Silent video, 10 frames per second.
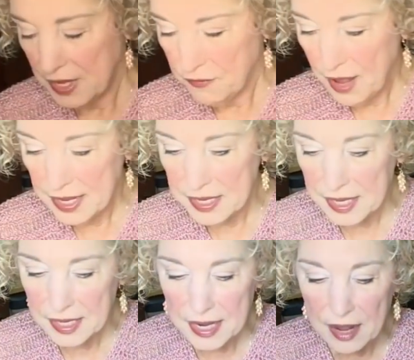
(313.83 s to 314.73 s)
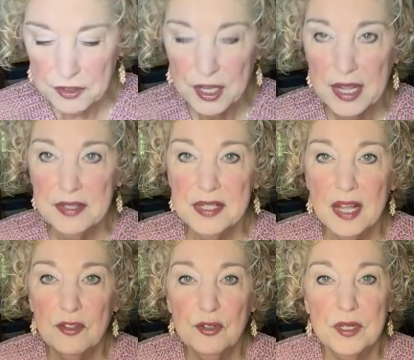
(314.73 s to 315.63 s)
If I can get it out to
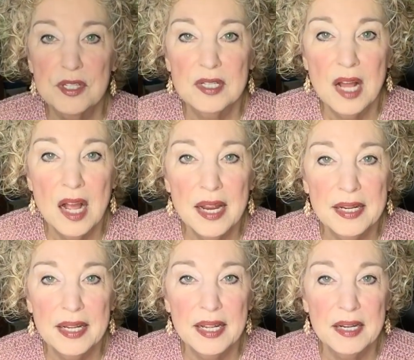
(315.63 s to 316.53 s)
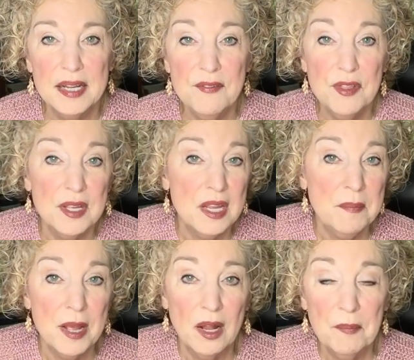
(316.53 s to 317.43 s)
Etsy, I'll do it tonight, and even the
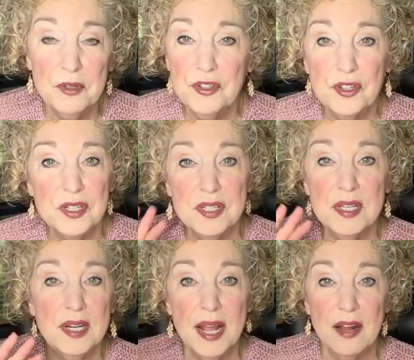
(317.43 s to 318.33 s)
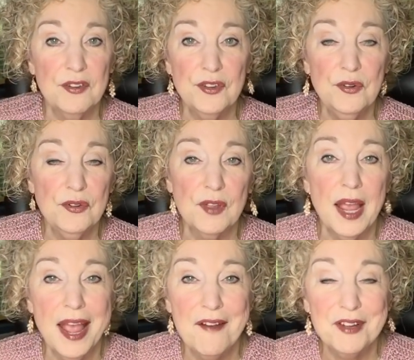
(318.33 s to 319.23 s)
email. I'm just going to send it out as soon as I
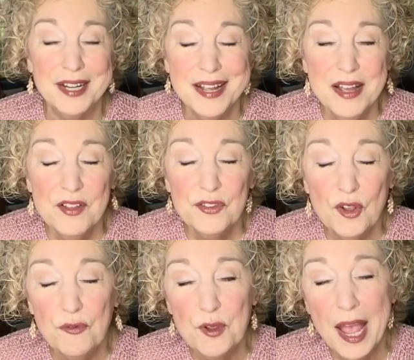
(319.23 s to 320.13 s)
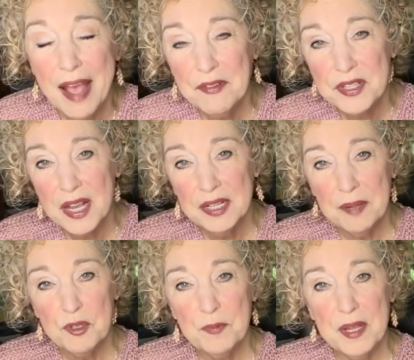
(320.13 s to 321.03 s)
have it. So if you haven't signed
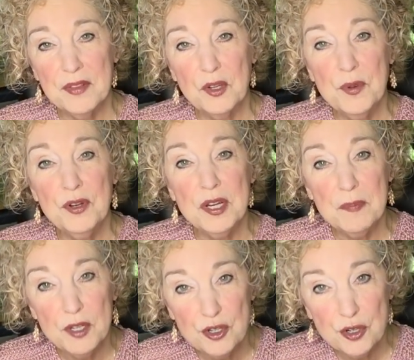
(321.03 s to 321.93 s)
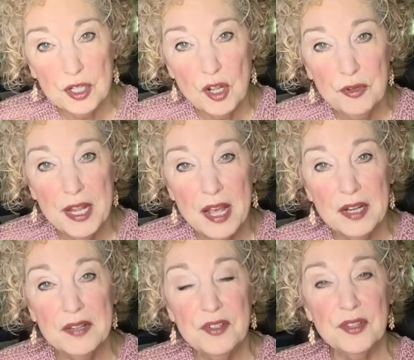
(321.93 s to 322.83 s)
up to be in the community, be sure to go down
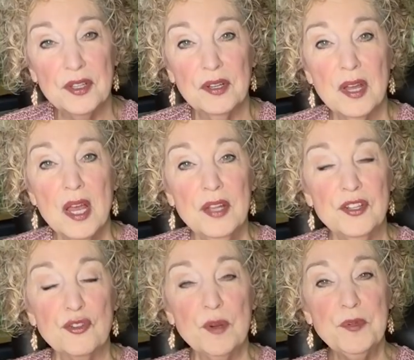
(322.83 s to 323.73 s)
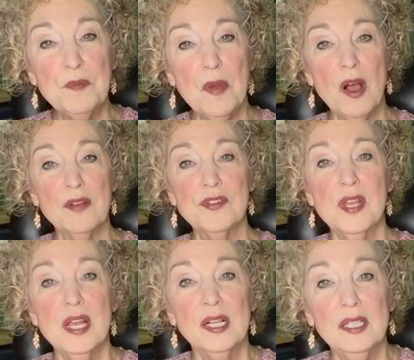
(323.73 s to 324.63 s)
into the description
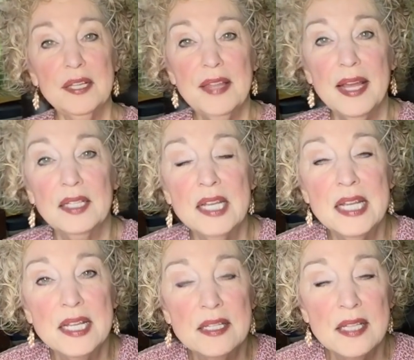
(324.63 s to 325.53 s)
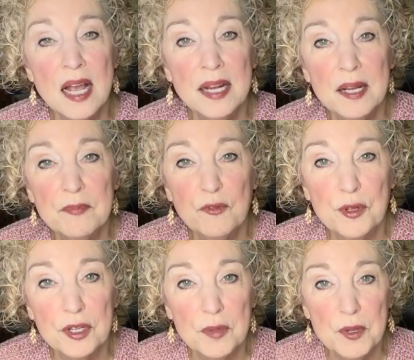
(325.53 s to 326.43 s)
box, click that link, and sign up for
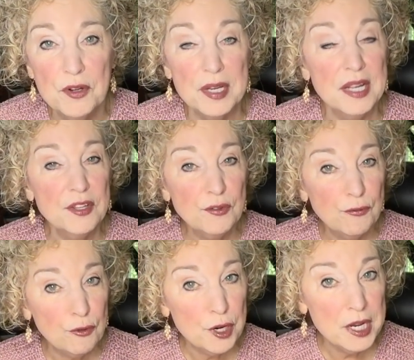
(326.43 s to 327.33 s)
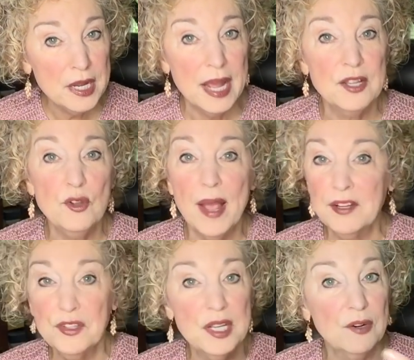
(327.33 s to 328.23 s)
the community. It's free, and you
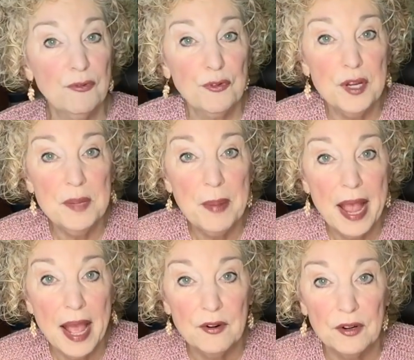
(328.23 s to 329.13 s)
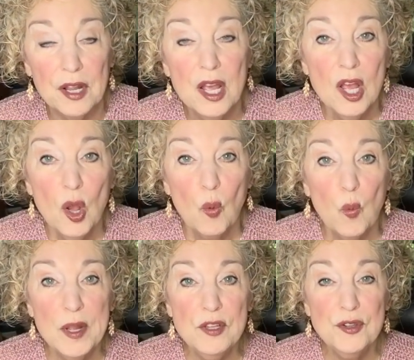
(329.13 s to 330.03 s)
actually get a free pattern
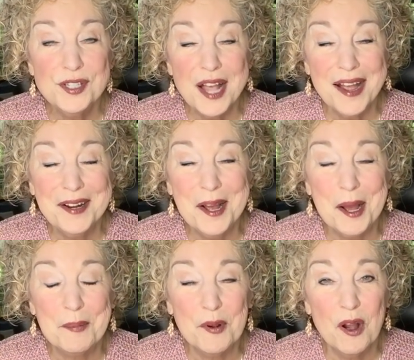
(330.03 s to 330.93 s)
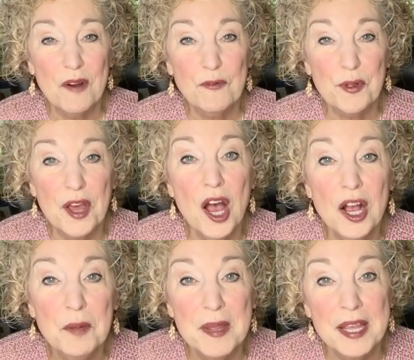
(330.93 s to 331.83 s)
when you sign up for the
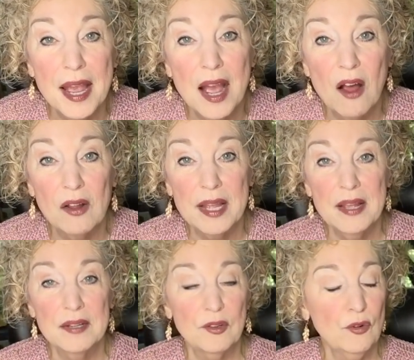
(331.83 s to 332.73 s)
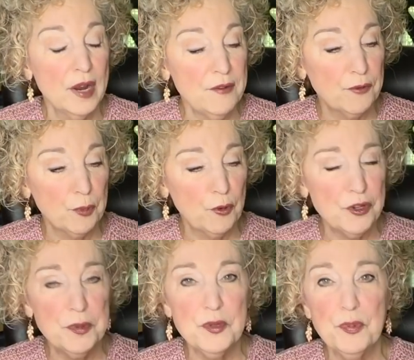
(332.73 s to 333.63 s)
Hug Me Cal, and great for
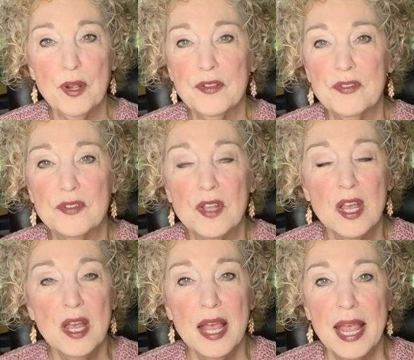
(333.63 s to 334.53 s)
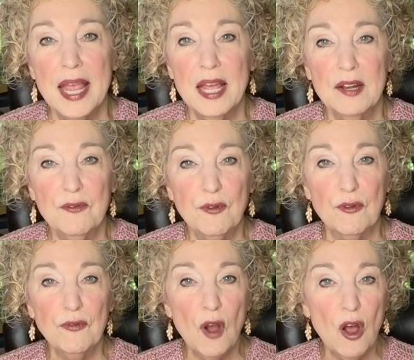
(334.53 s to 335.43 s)
Christmas presents and for
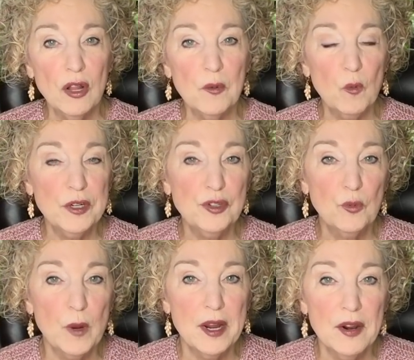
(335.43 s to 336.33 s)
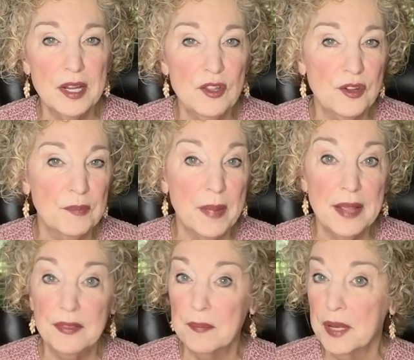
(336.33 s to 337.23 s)
fall and winter wearing. You can
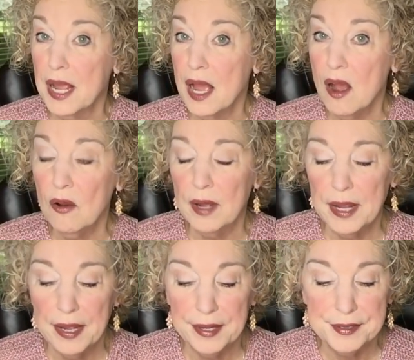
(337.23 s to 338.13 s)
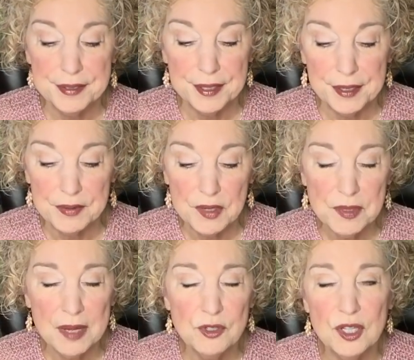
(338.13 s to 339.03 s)
make them now, and
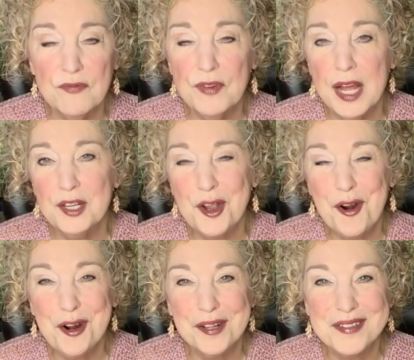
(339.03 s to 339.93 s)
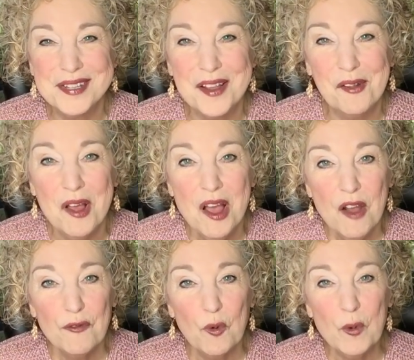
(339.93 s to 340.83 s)
sometimes you can find yarn on sale
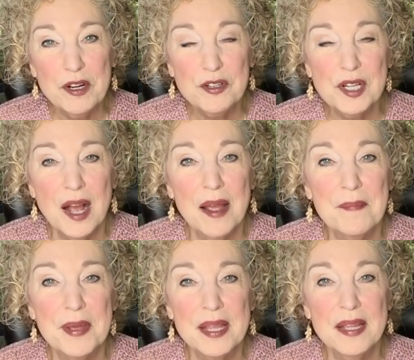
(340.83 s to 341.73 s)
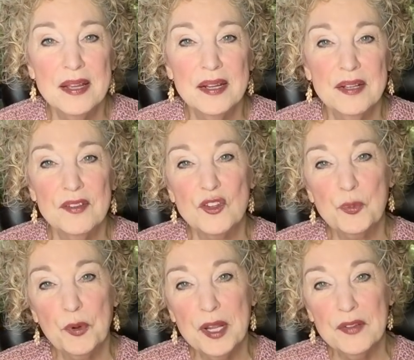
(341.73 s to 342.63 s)
for wintertime in the
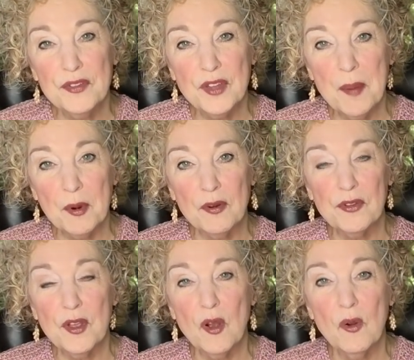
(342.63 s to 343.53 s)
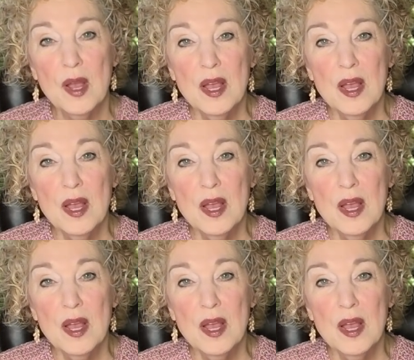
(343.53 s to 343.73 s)
spring and summer. So